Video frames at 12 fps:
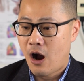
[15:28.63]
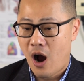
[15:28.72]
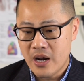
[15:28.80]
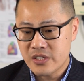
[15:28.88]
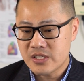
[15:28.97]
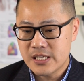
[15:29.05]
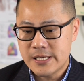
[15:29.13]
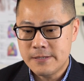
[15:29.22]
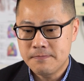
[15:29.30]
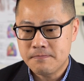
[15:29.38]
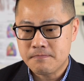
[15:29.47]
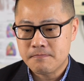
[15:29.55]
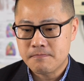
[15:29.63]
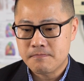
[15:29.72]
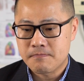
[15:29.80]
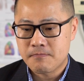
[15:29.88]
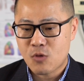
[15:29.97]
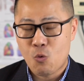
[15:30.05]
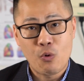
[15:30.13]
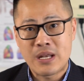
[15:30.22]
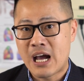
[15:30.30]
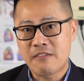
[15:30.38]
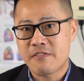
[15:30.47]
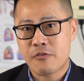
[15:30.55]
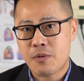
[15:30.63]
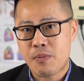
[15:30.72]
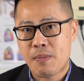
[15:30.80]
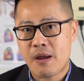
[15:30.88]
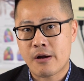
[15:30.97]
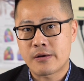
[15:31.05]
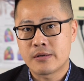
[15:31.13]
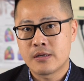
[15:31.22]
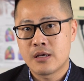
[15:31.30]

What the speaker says: Honestly, we're not very prepared.